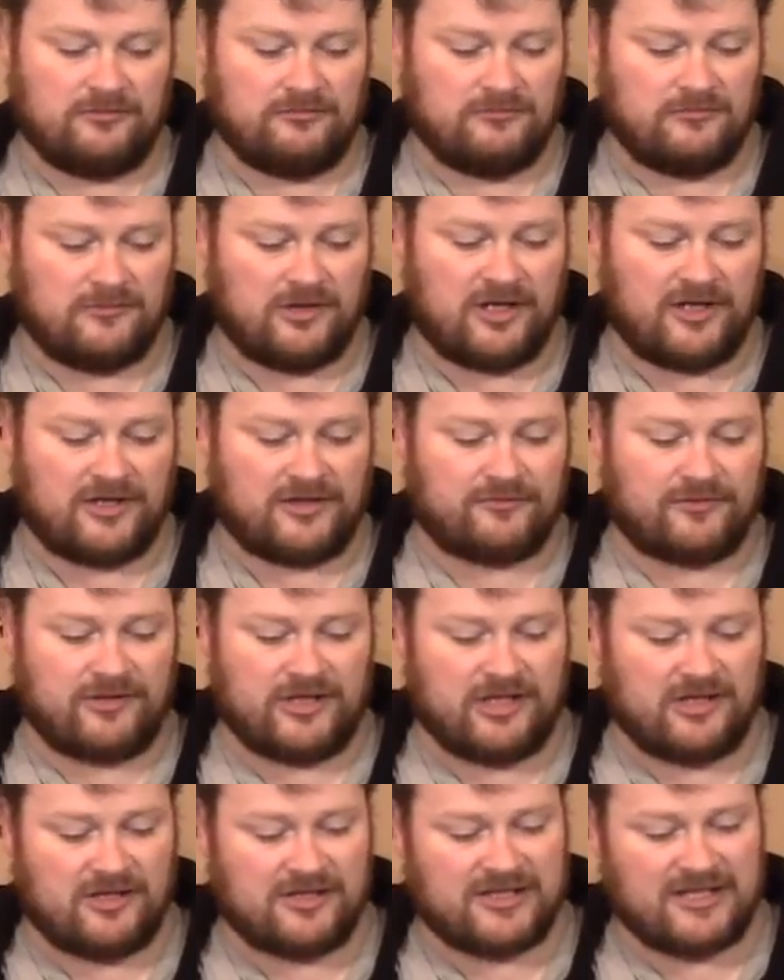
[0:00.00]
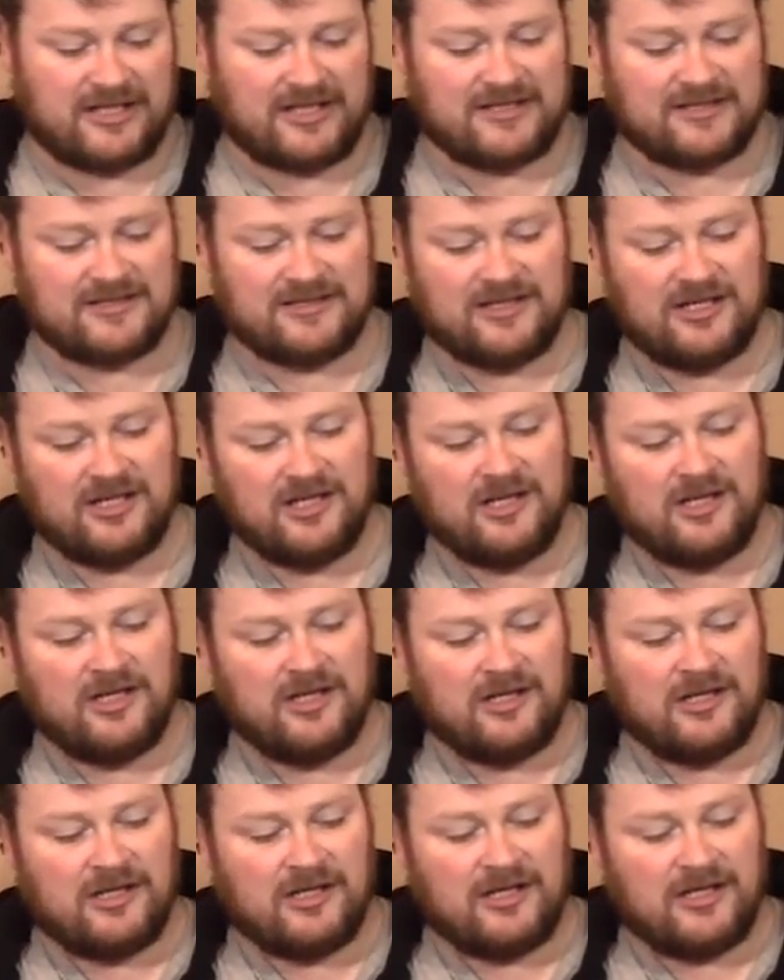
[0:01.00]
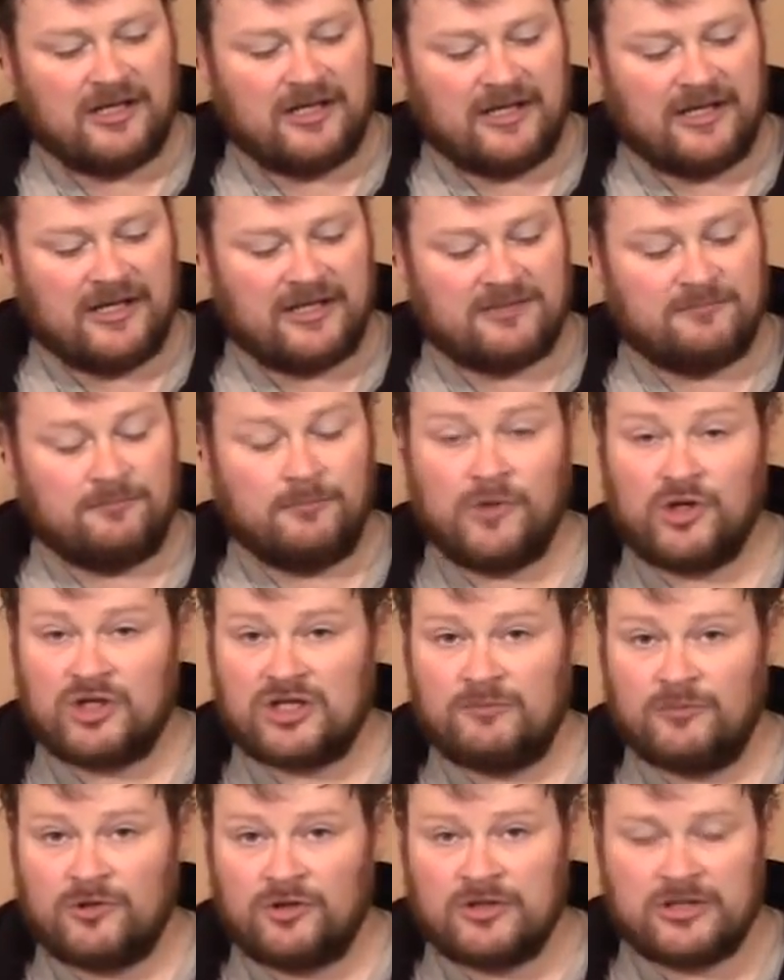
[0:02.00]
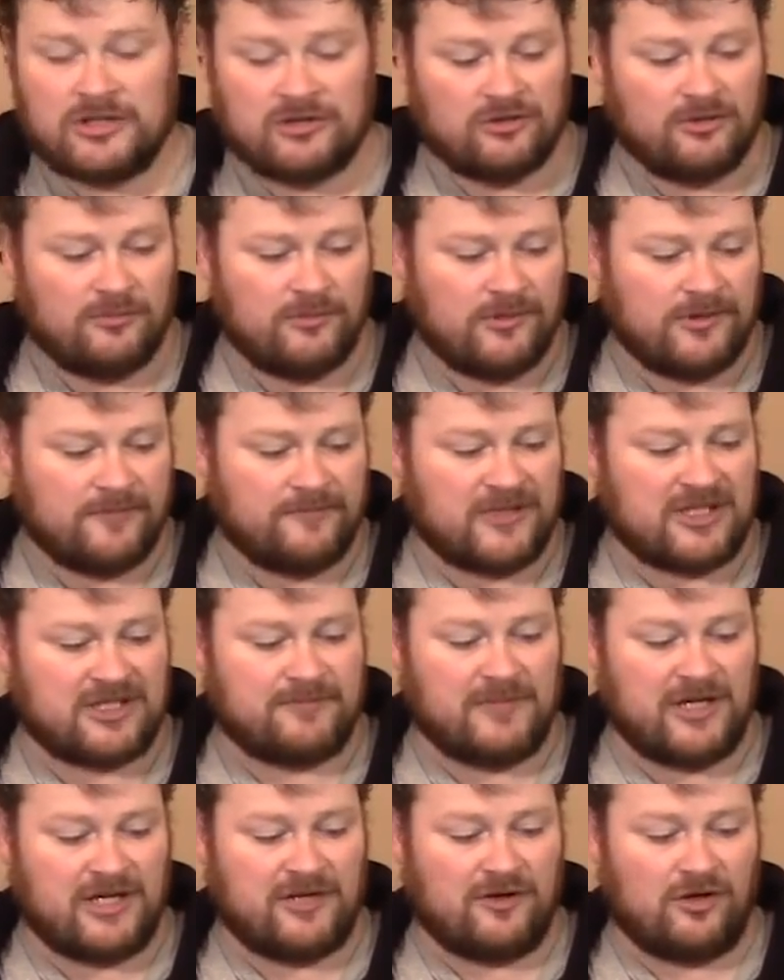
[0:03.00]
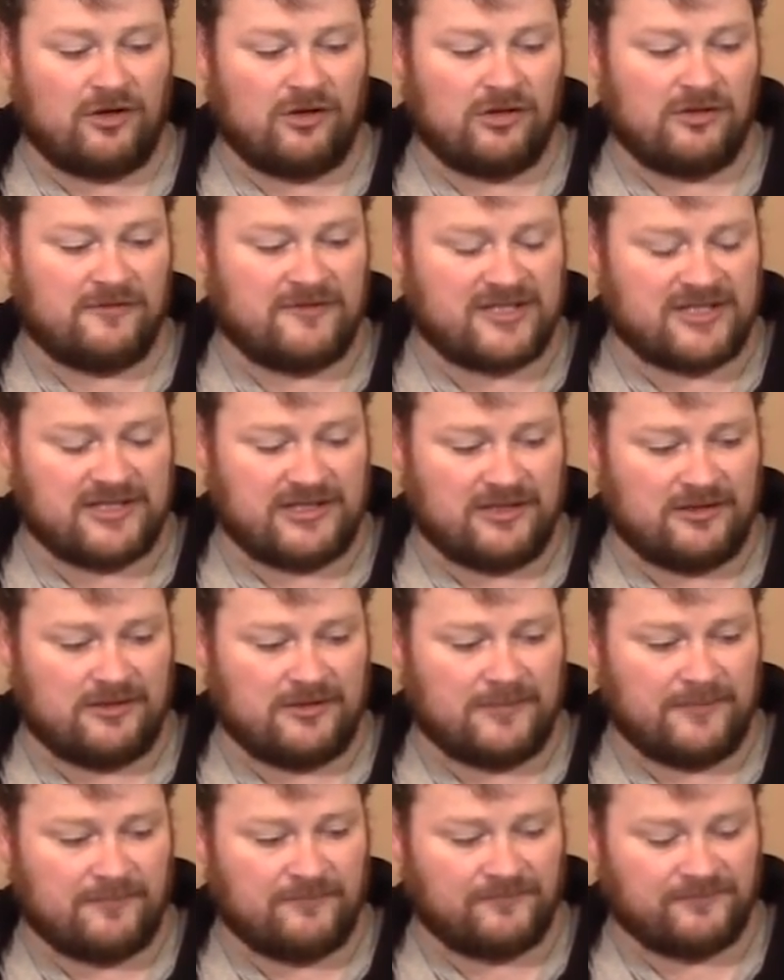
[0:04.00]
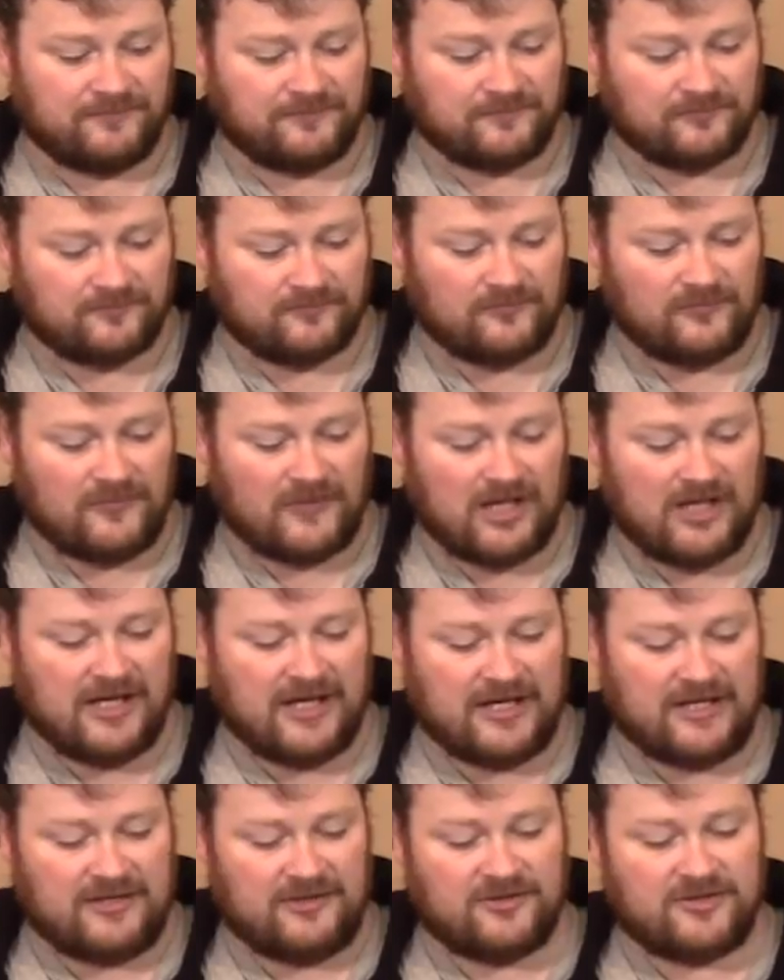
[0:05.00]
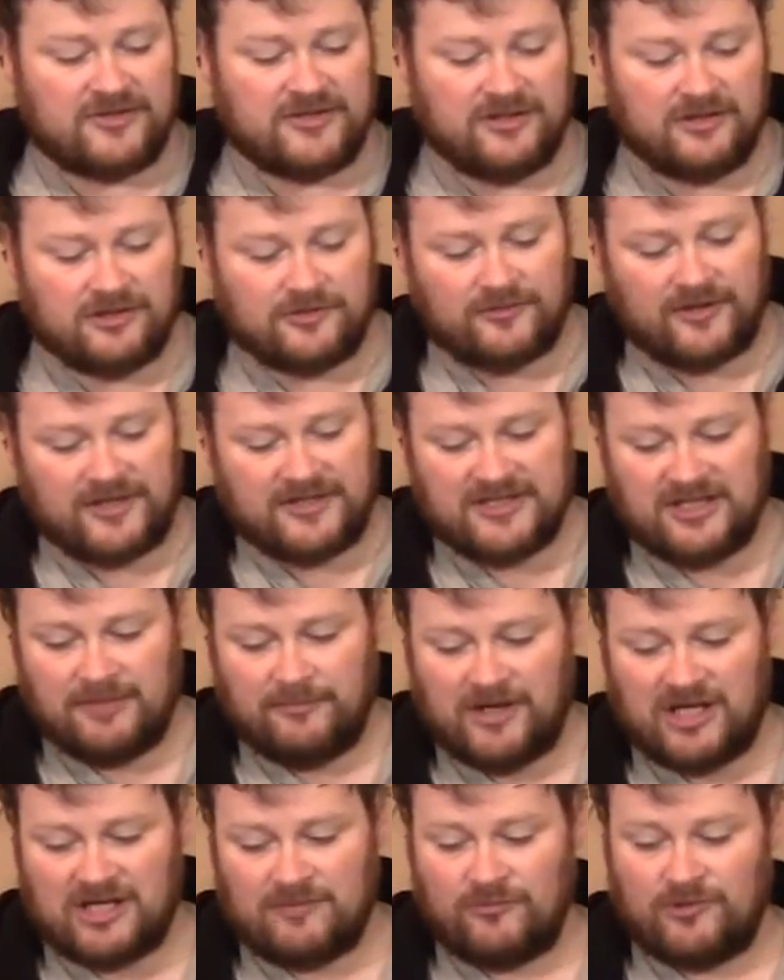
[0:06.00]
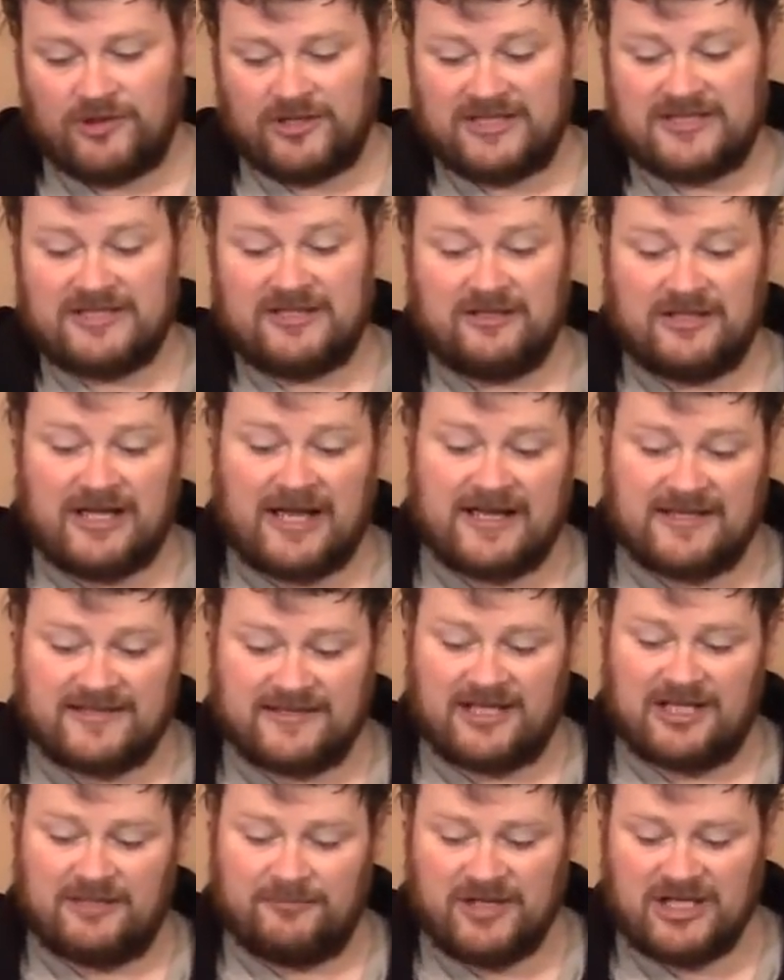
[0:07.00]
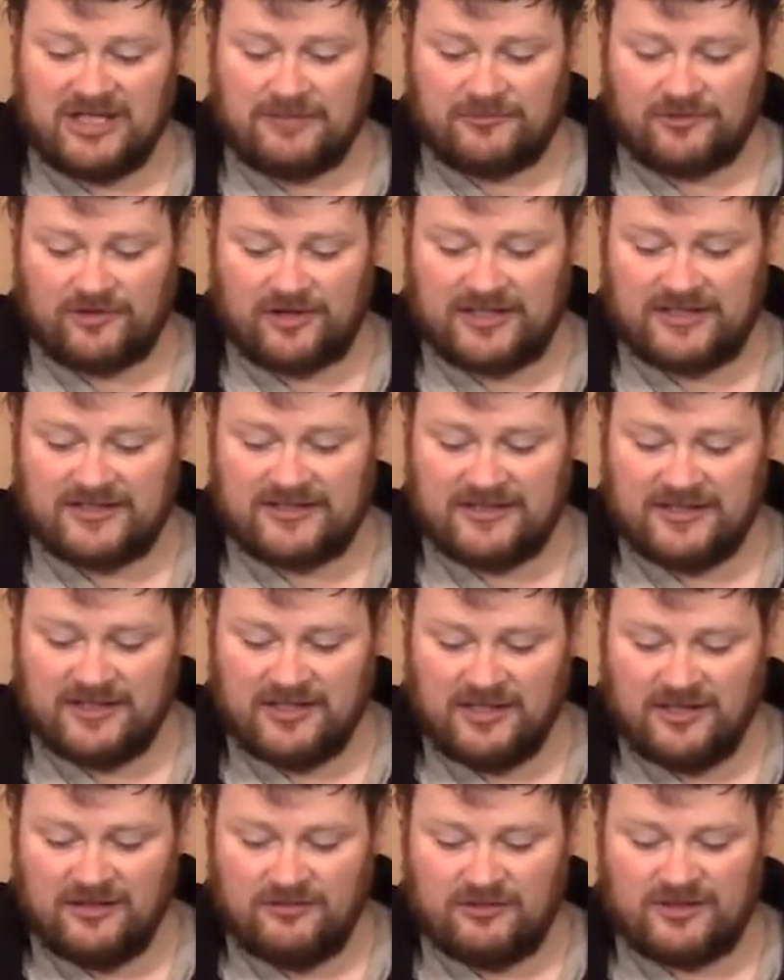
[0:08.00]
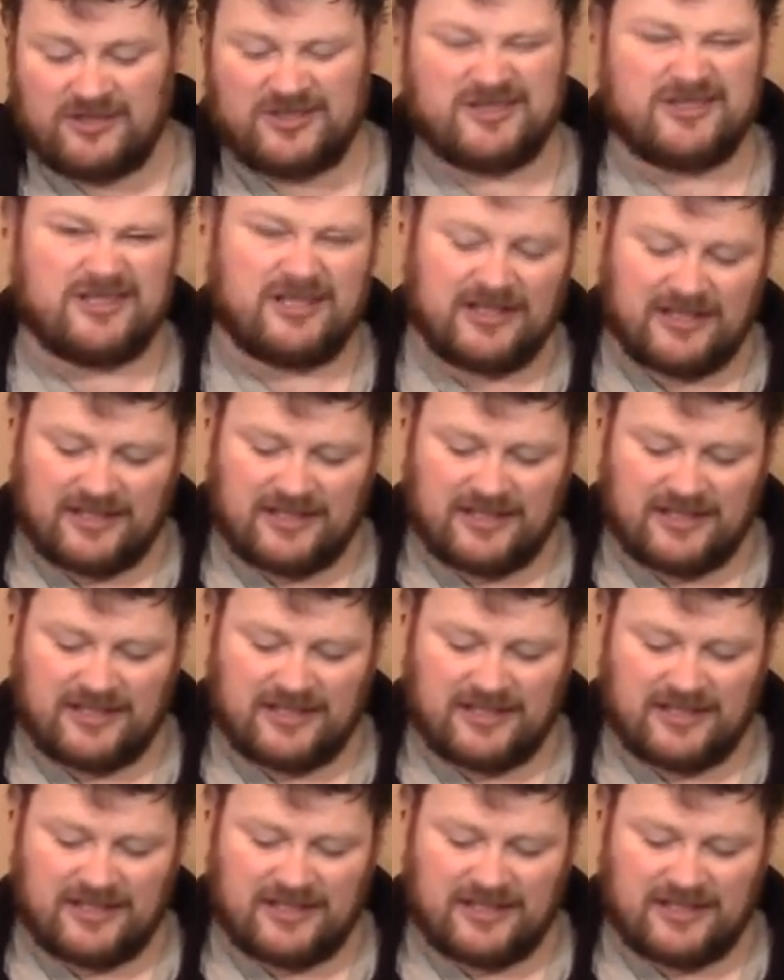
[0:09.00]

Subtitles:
nearly 3 years, I guess, is much more durable. It's made all of steel, and there's steel threads in the bottom where this has aluminium threads, which